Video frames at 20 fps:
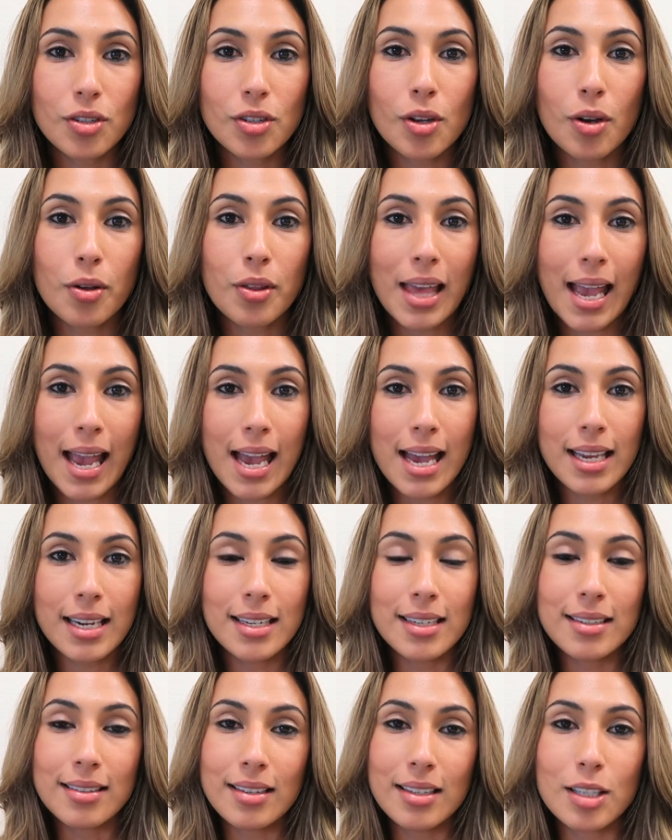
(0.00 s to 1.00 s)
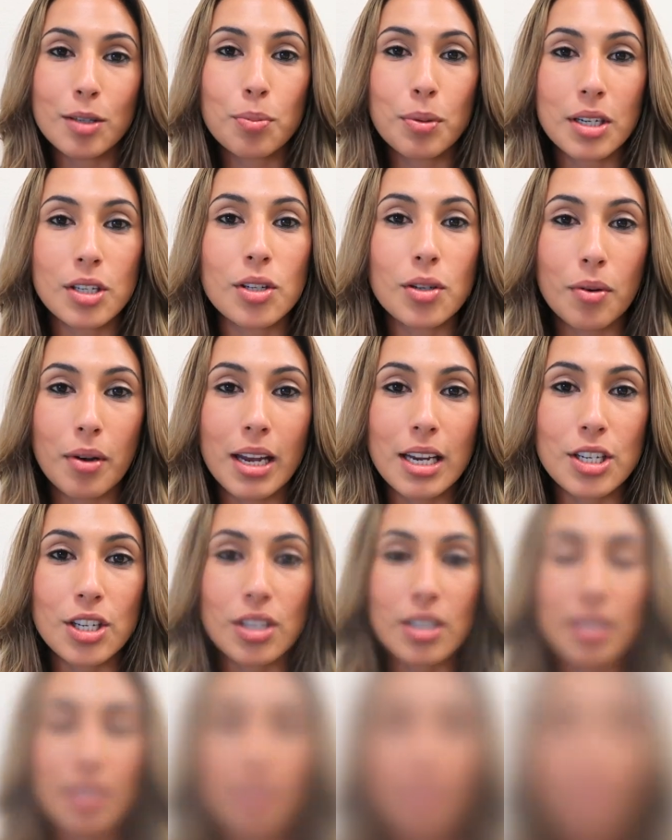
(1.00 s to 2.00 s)
So that is Espresso
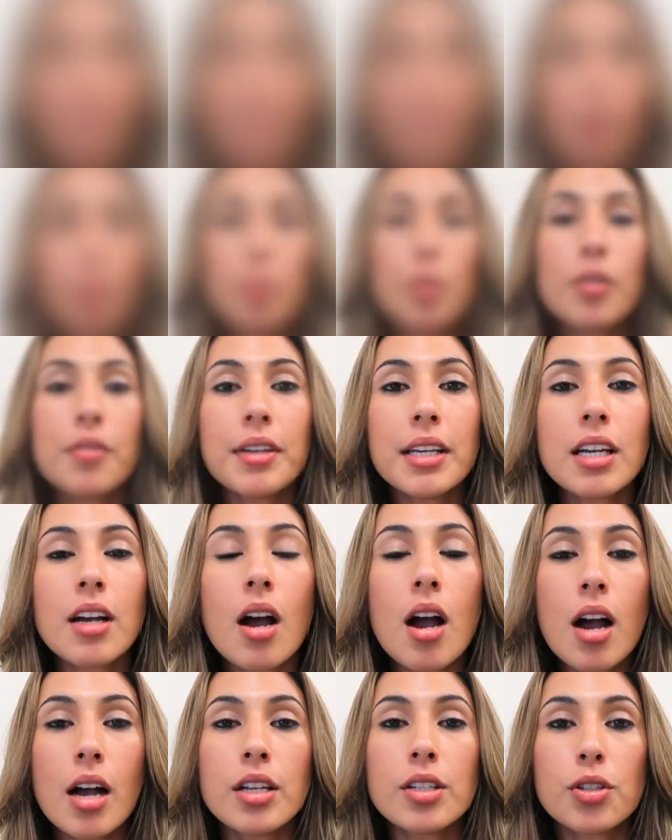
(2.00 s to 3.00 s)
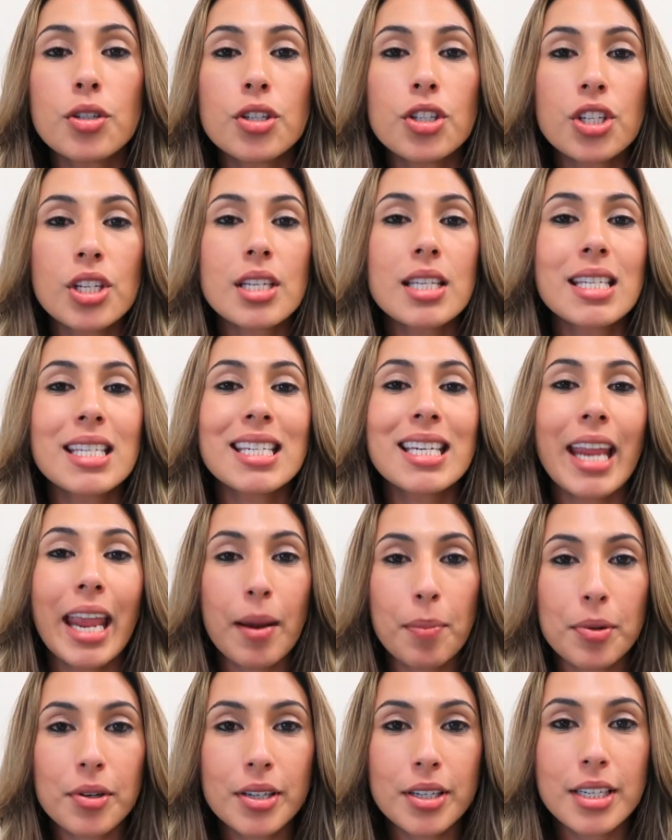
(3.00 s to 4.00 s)
Agent. Now moving on to just
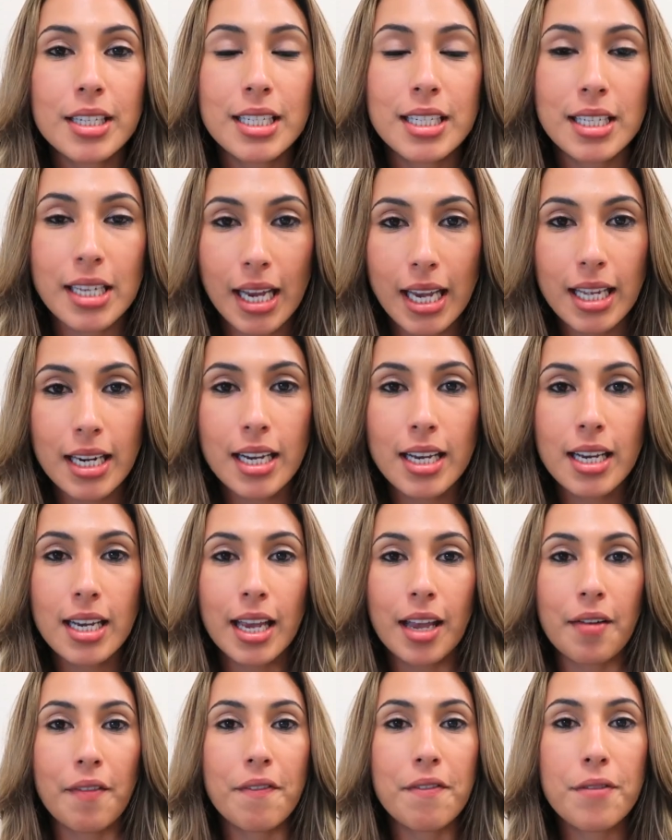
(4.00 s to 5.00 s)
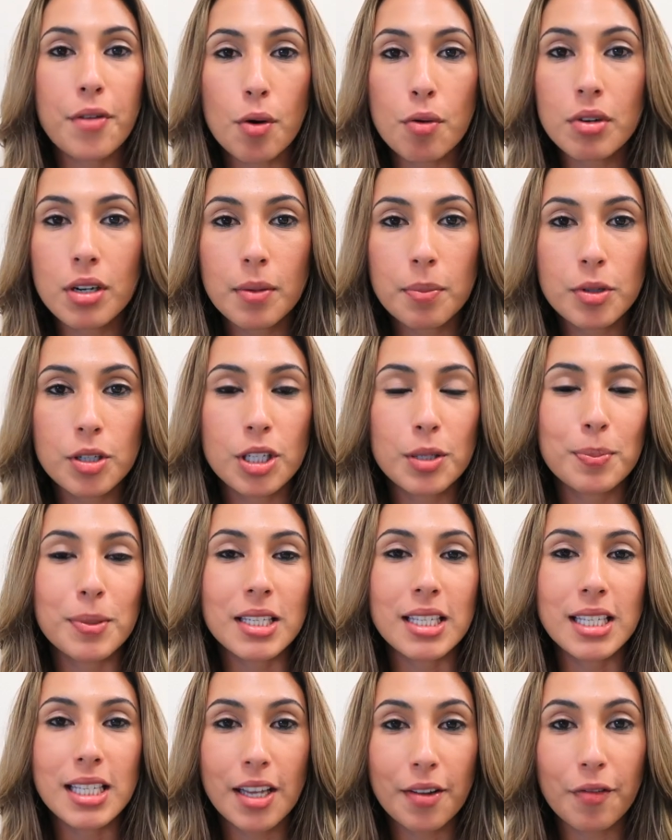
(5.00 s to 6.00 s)
neighborhood data and phone numbers
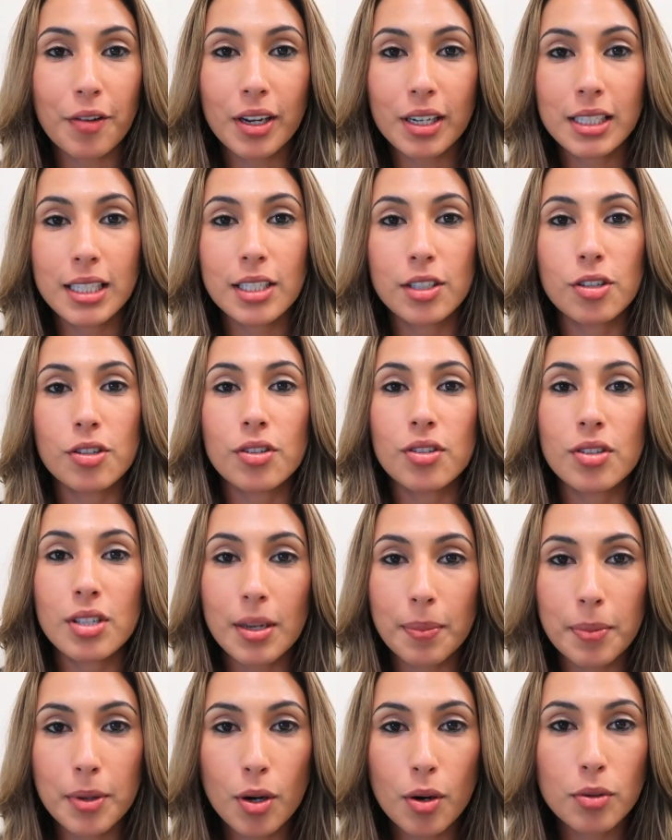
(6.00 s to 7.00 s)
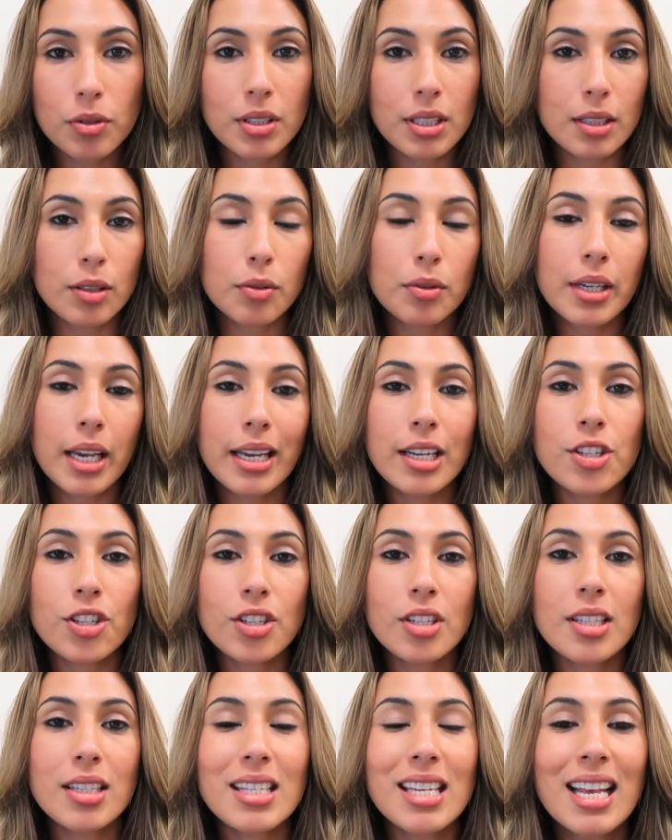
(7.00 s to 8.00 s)
specifically to zip codes and
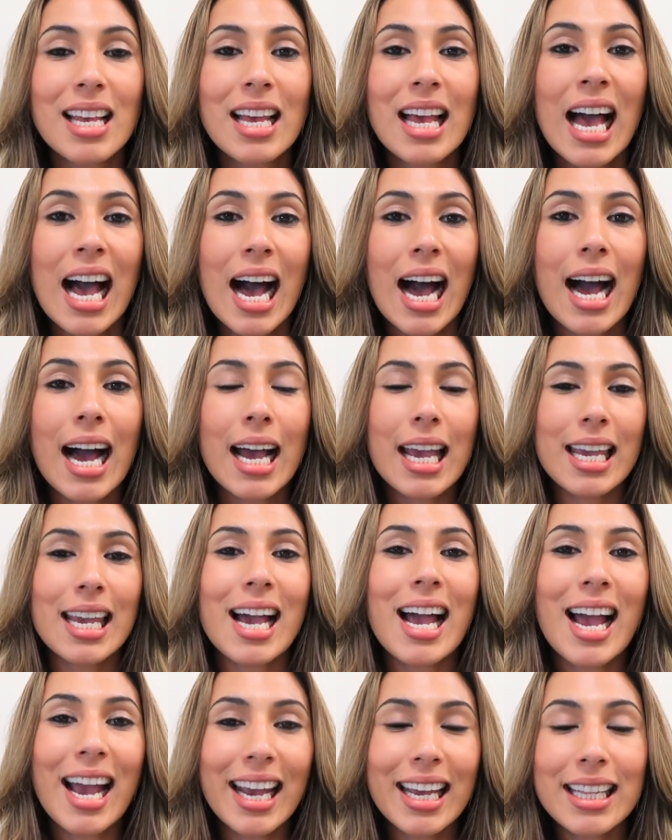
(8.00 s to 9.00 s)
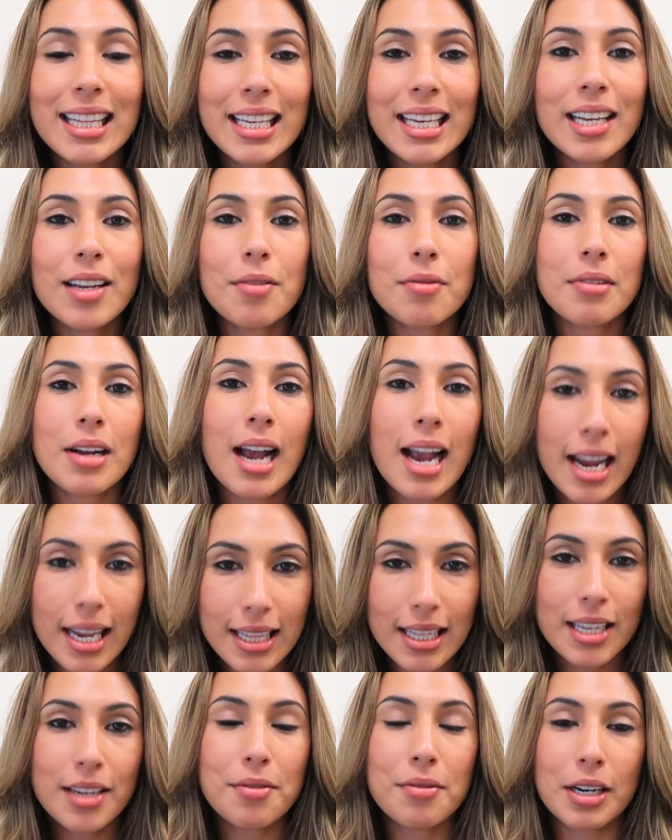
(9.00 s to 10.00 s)
locations. I highly,
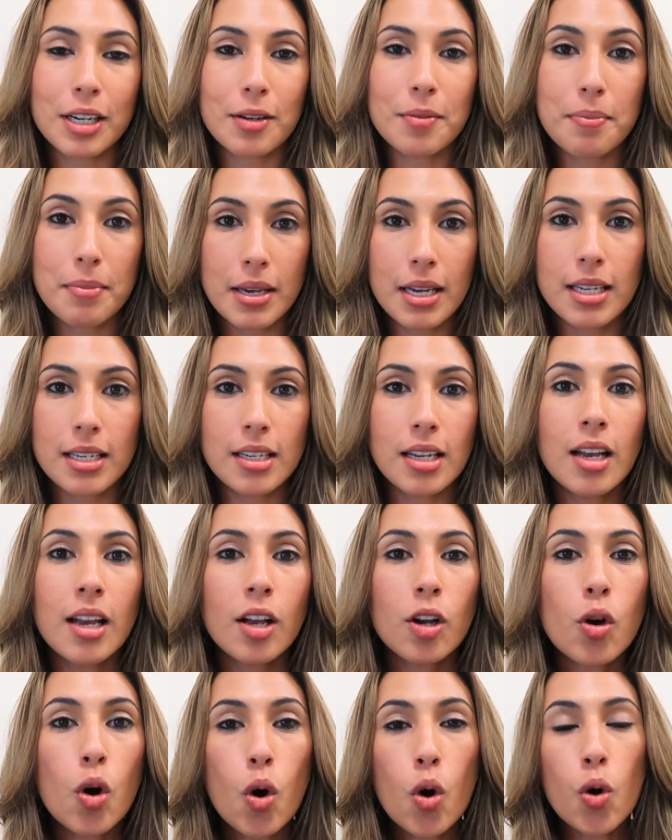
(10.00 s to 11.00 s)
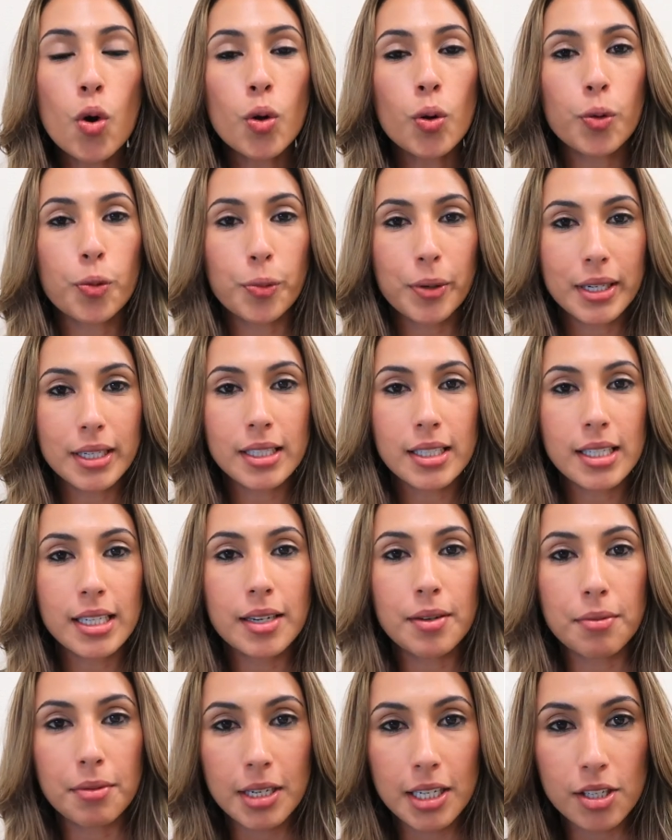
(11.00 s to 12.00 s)
highly recommend Cole
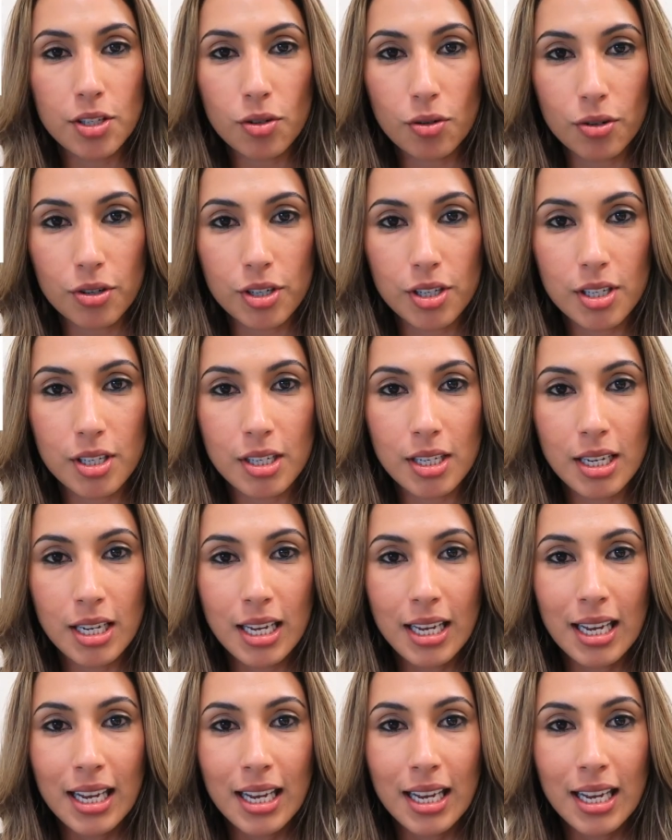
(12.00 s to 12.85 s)
Realty Resource.